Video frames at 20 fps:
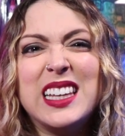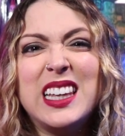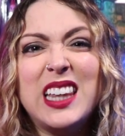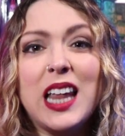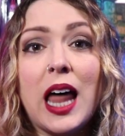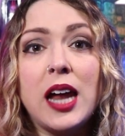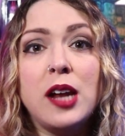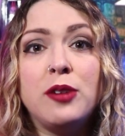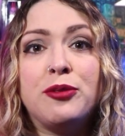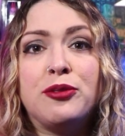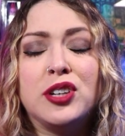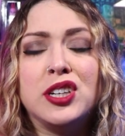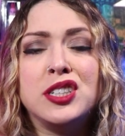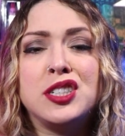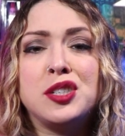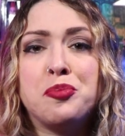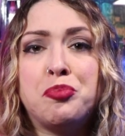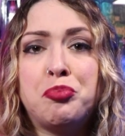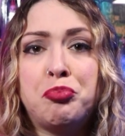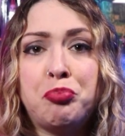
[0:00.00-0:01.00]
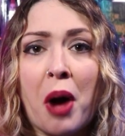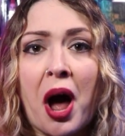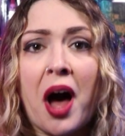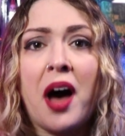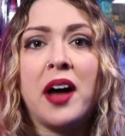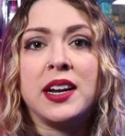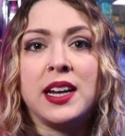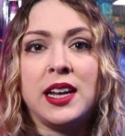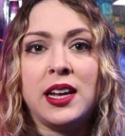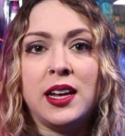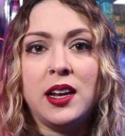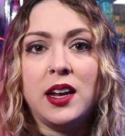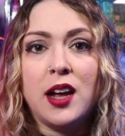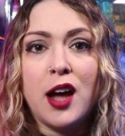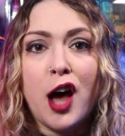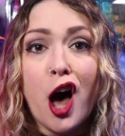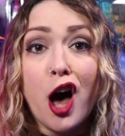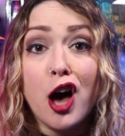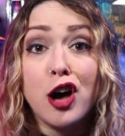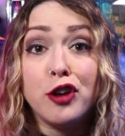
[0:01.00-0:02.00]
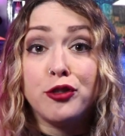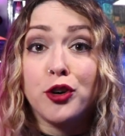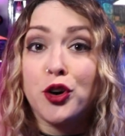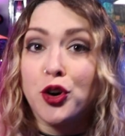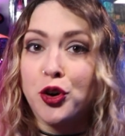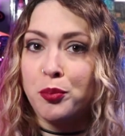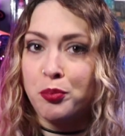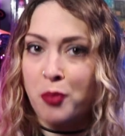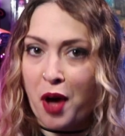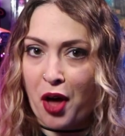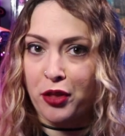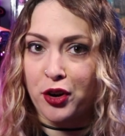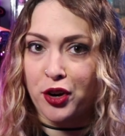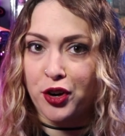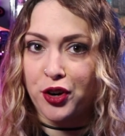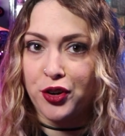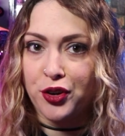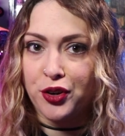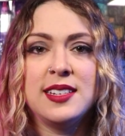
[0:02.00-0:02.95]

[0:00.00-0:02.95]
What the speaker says: lifeless body of her mother.